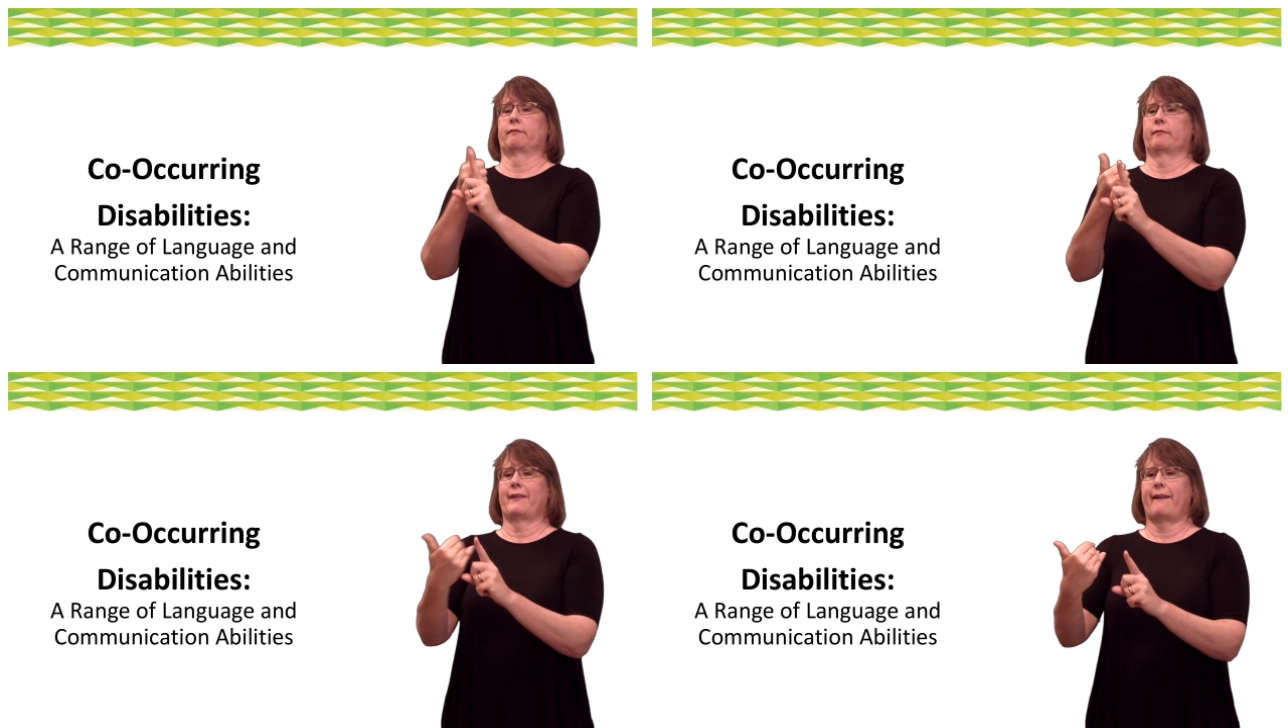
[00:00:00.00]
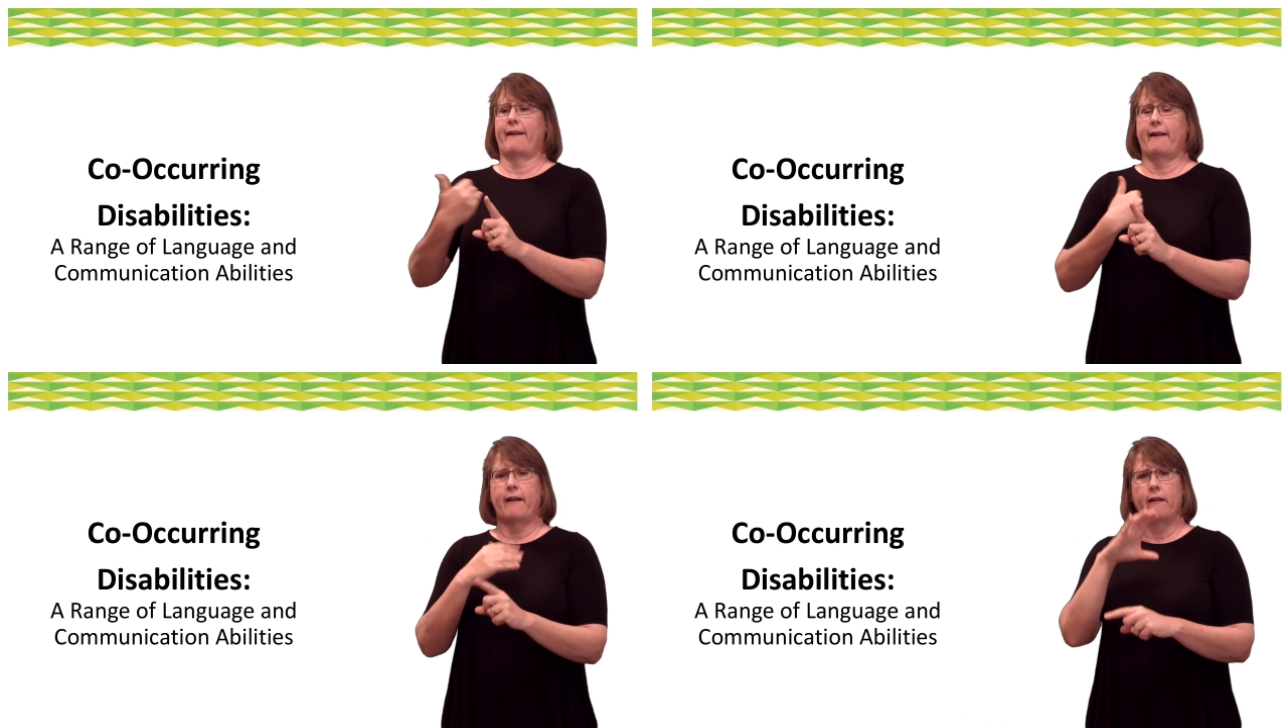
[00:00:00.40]
and
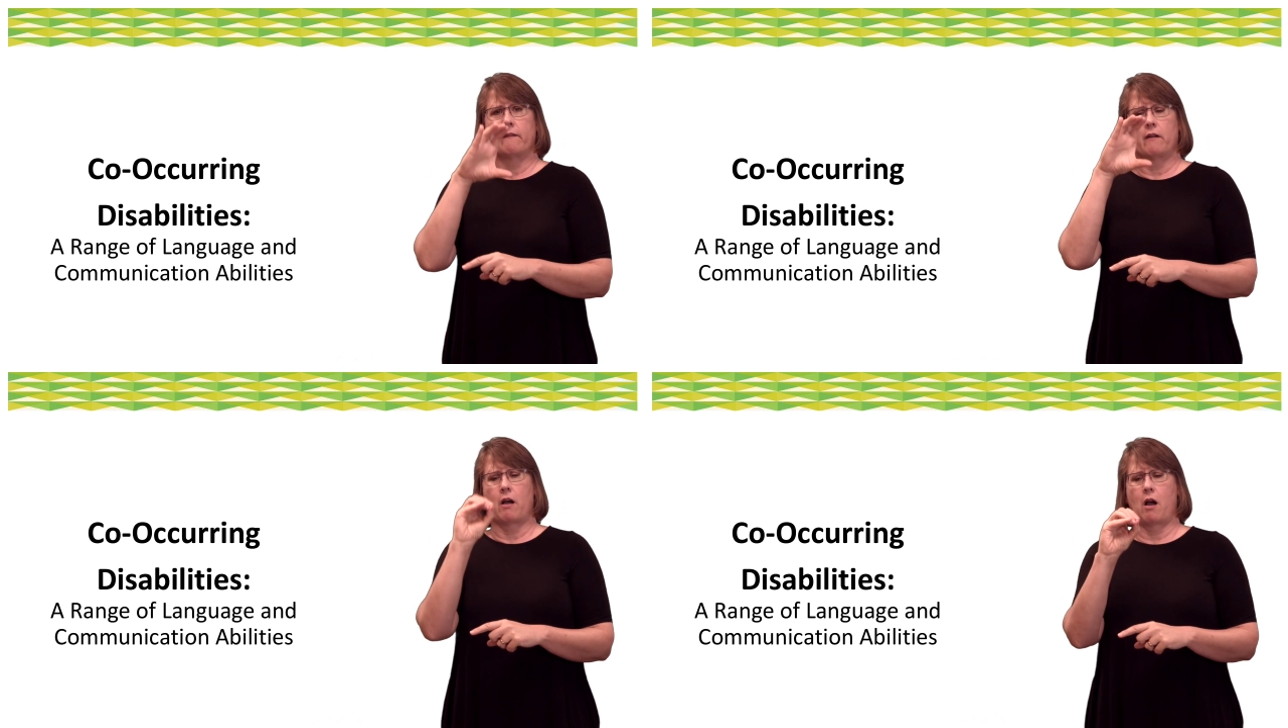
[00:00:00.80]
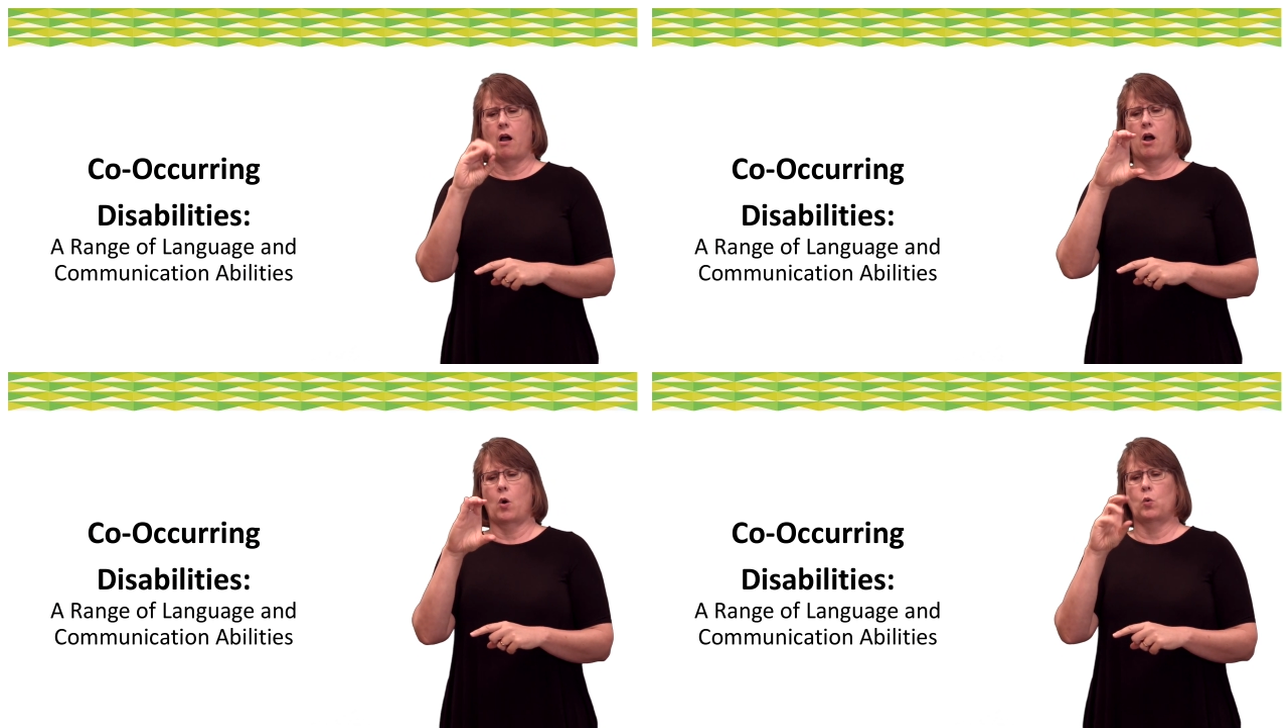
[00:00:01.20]
has an
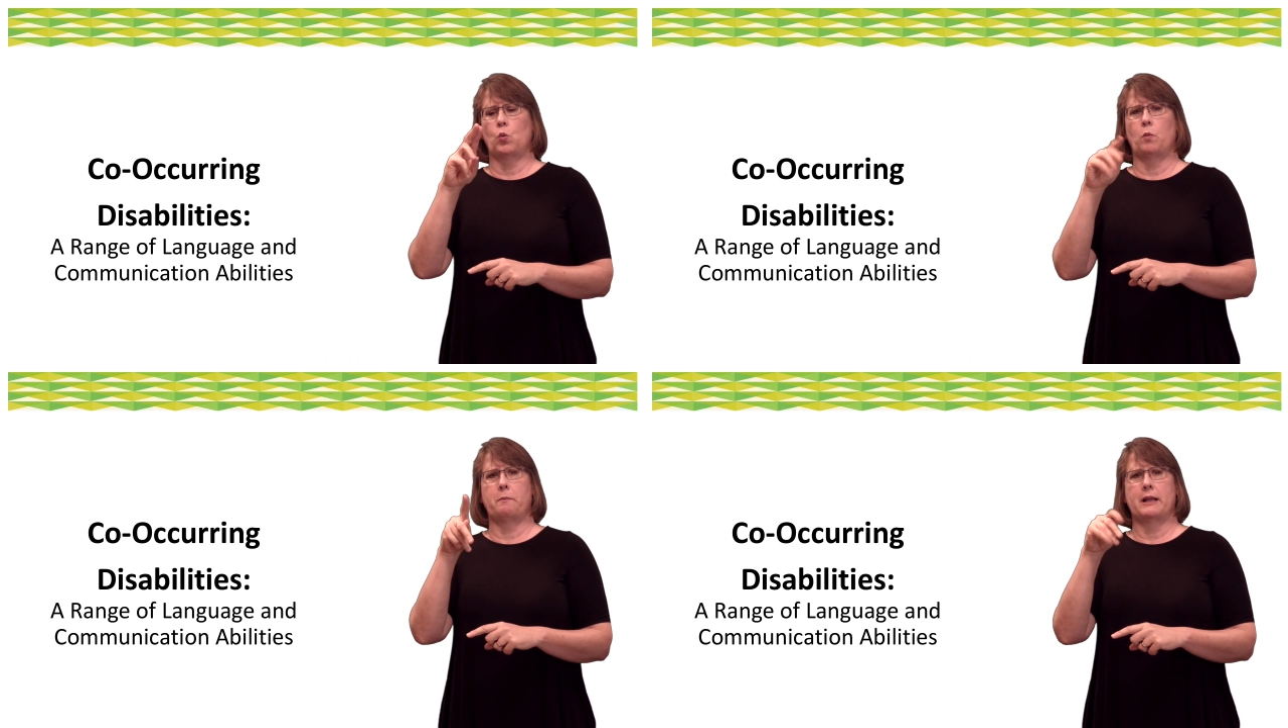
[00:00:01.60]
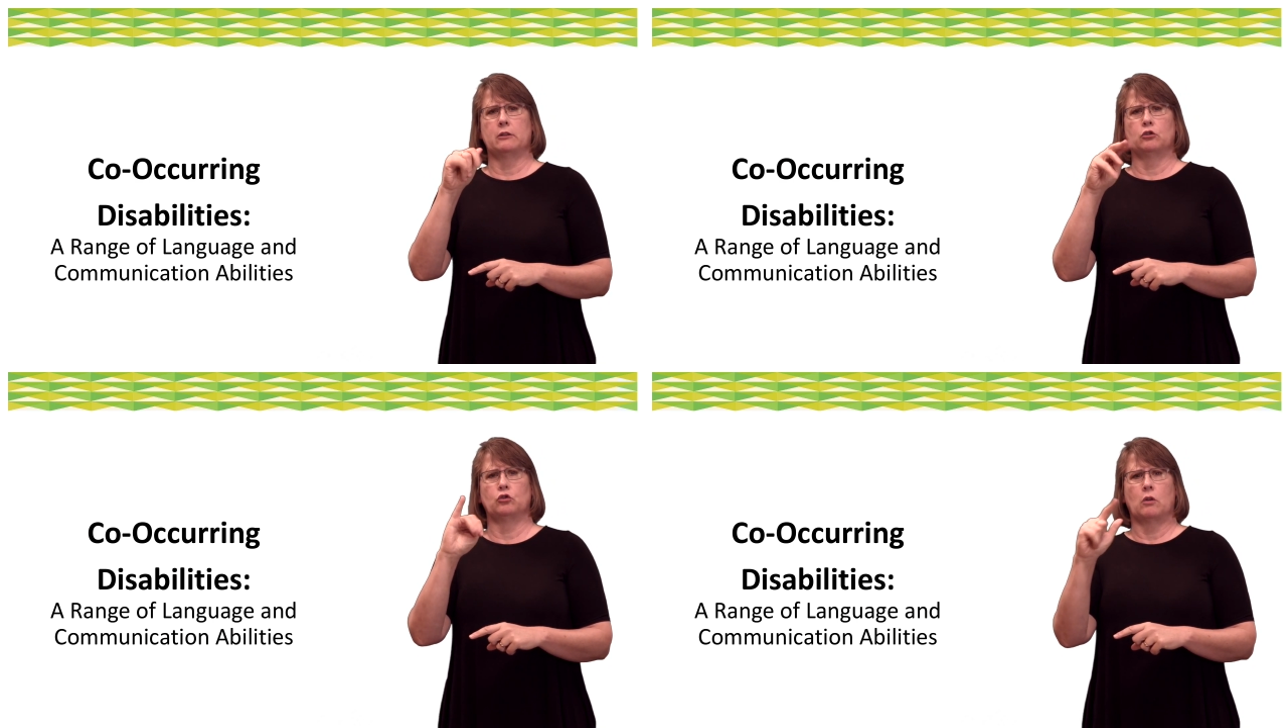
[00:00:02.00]
occupational
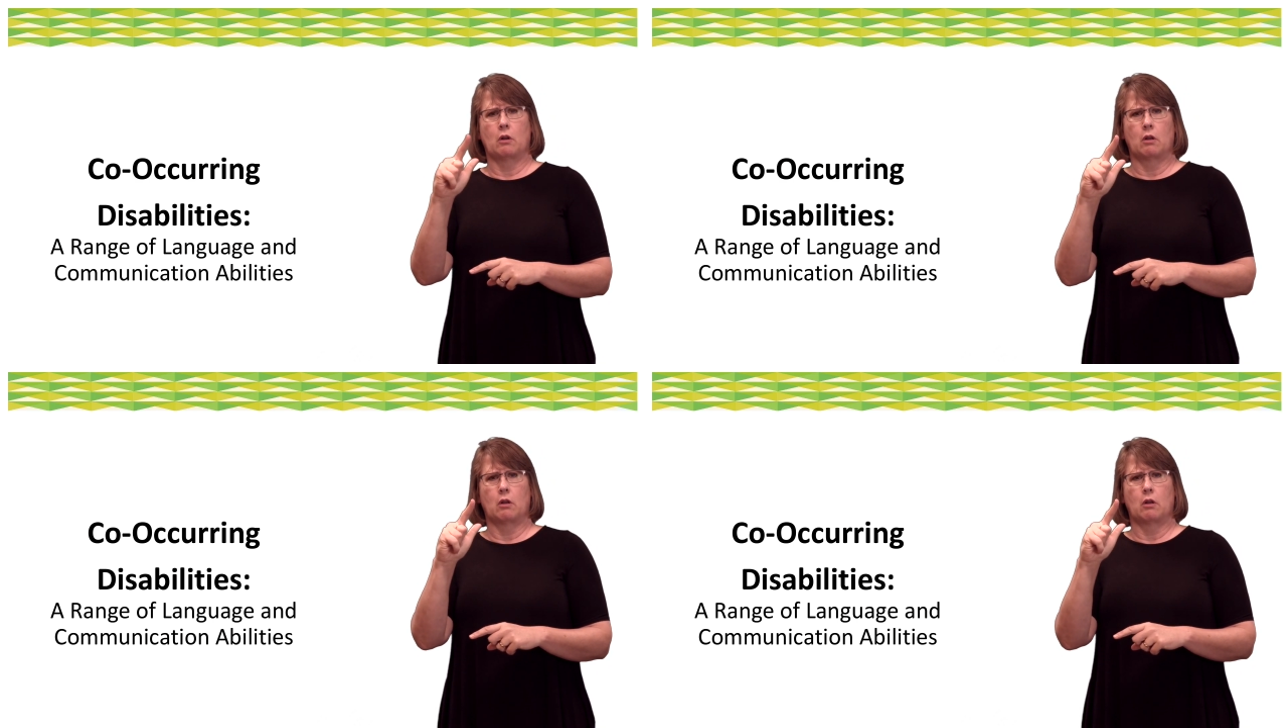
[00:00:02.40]
communication